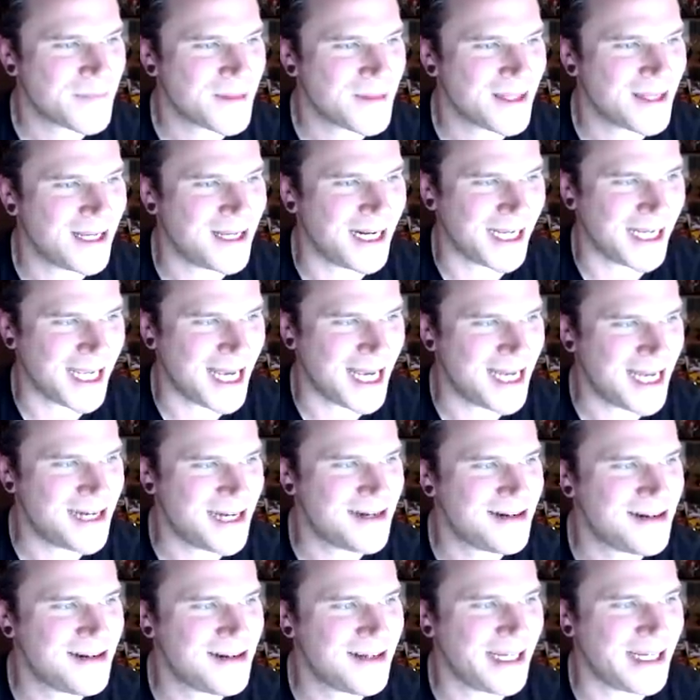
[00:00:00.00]

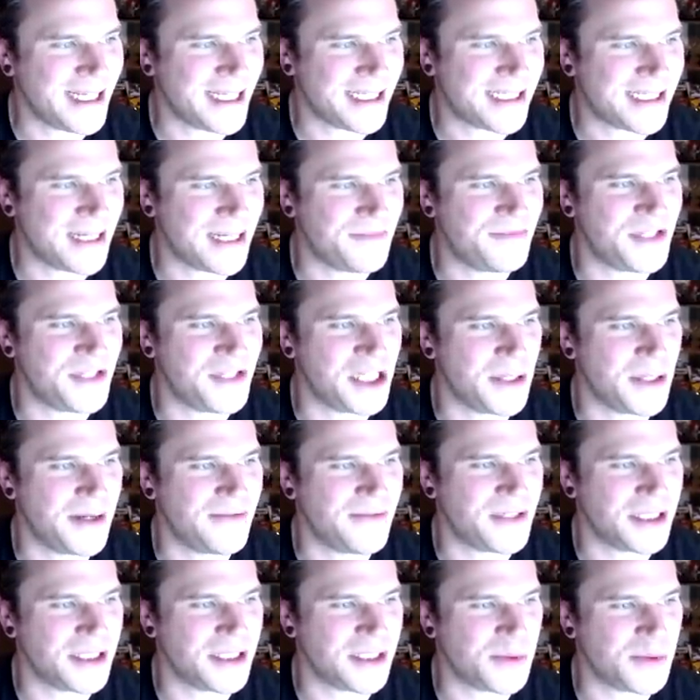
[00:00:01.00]
Again, except video
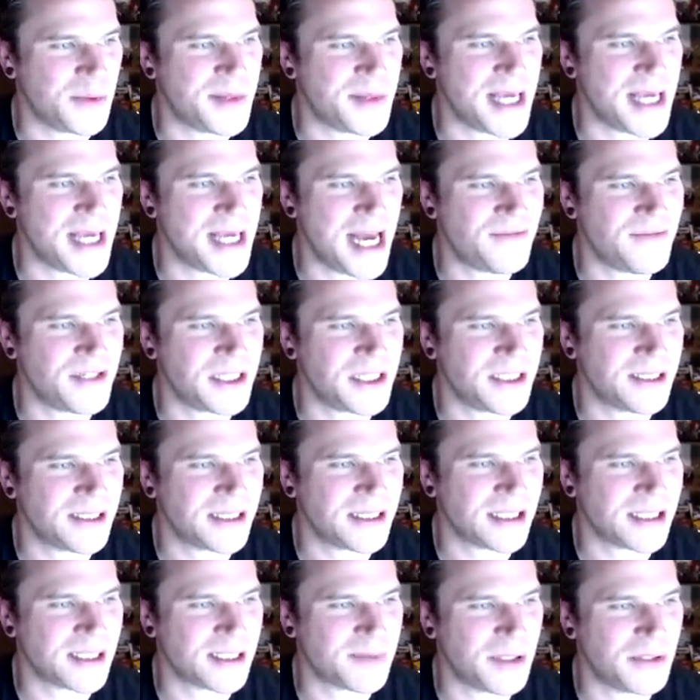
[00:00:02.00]
evidence would be
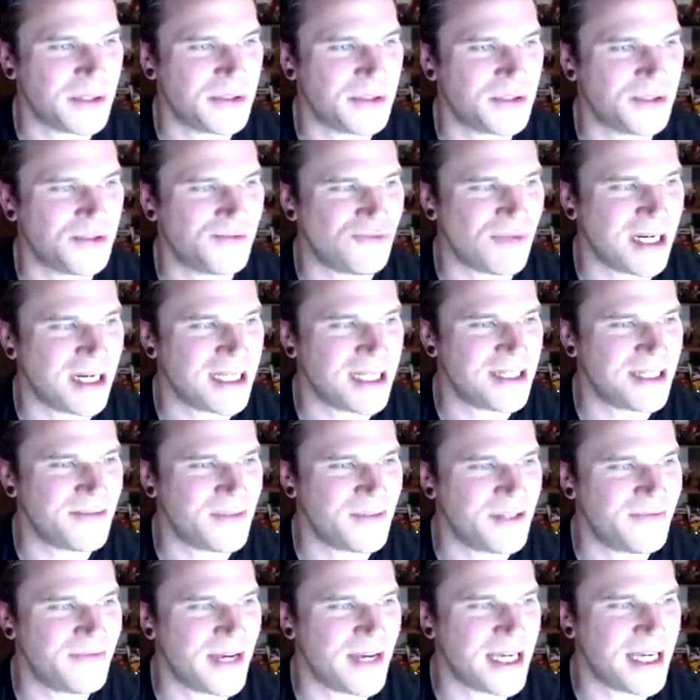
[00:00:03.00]
evidence as opposed to
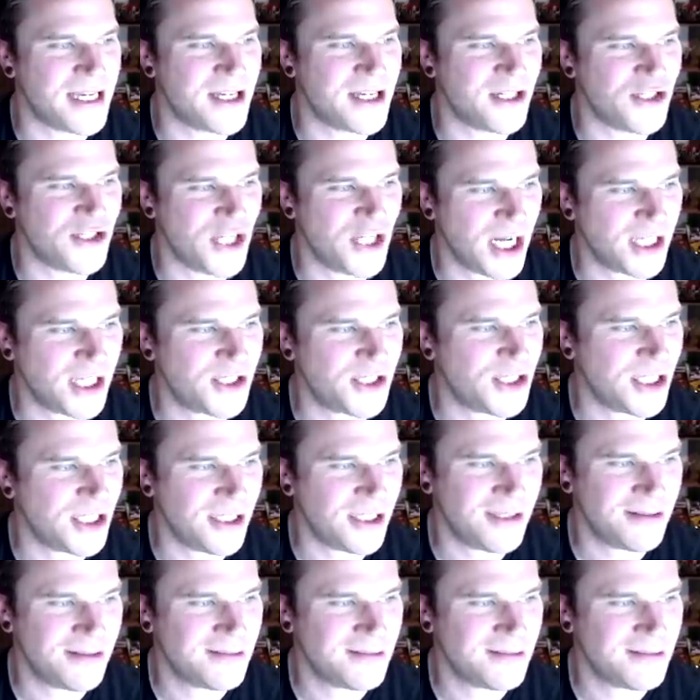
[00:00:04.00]
relatively vague conjecture.